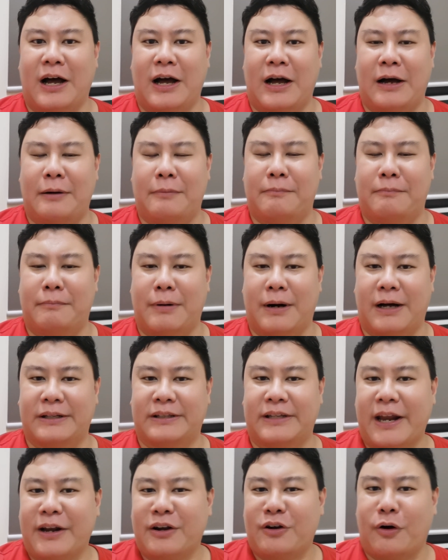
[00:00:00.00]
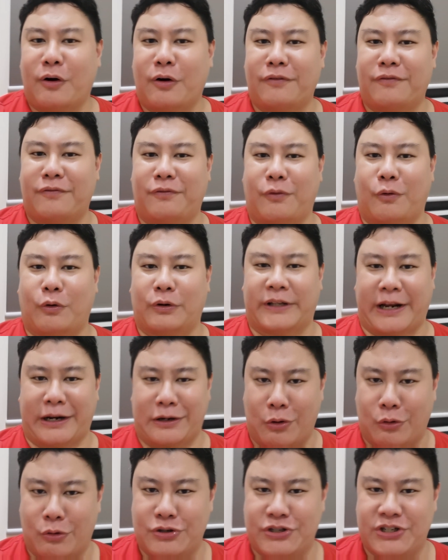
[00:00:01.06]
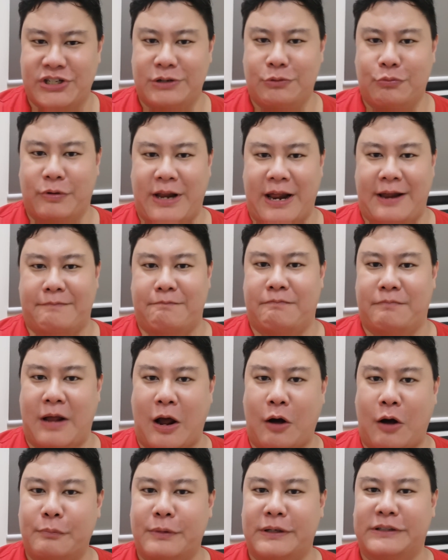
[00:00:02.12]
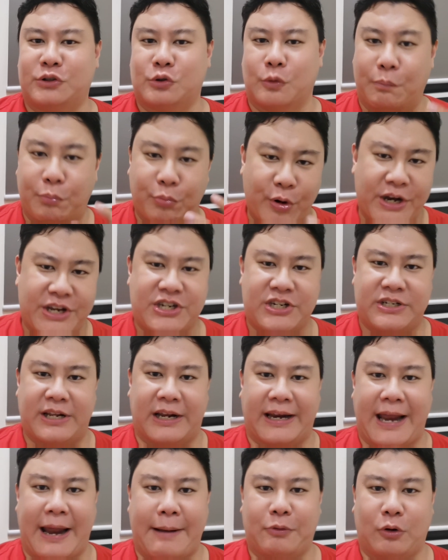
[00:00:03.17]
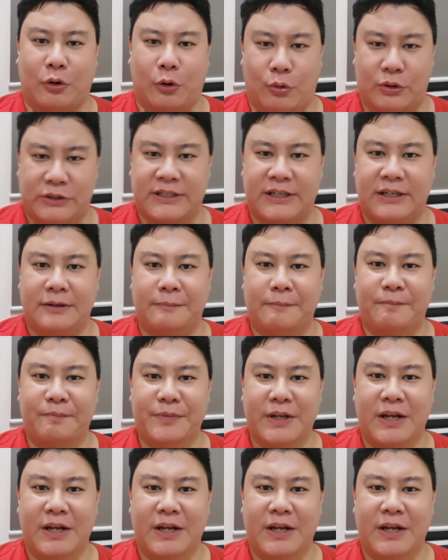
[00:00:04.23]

But thank God for technology, which had helped us to bridge the gap closer.